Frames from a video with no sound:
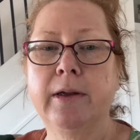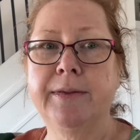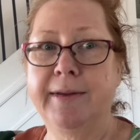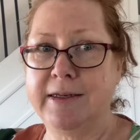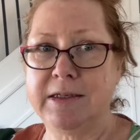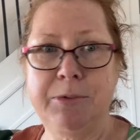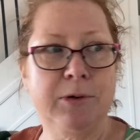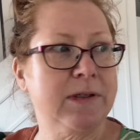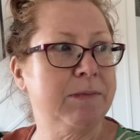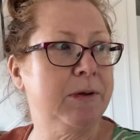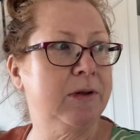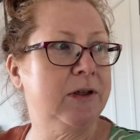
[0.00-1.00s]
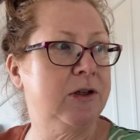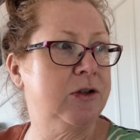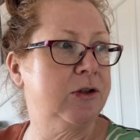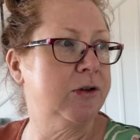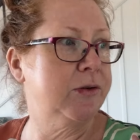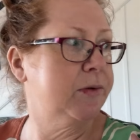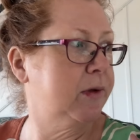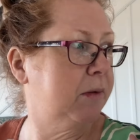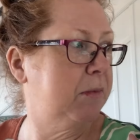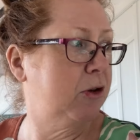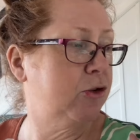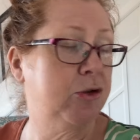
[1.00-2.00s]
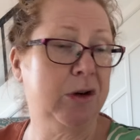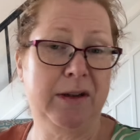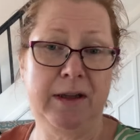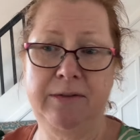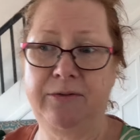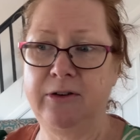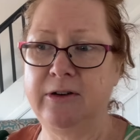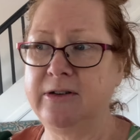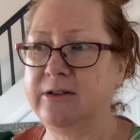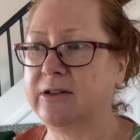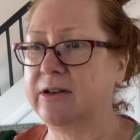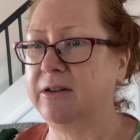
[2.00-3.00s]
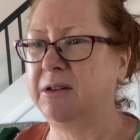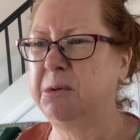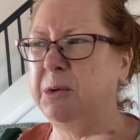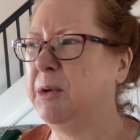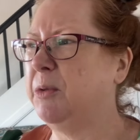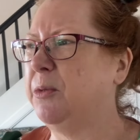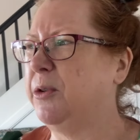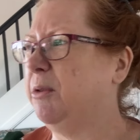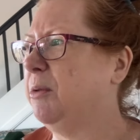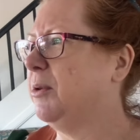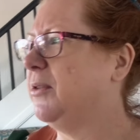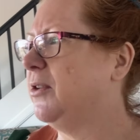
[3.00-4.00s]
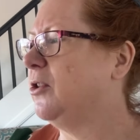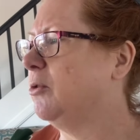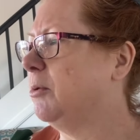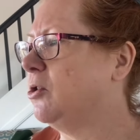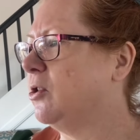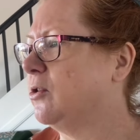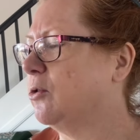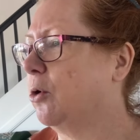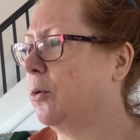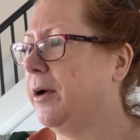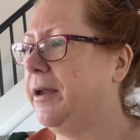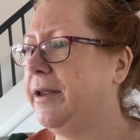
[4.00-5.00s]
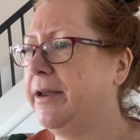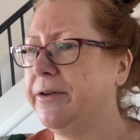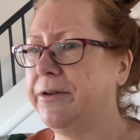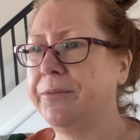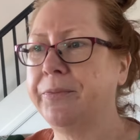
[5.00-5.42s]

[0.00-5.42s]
That's a possibility too. I might try that first. And I don't, don't want to send to my jigsaw quite yet.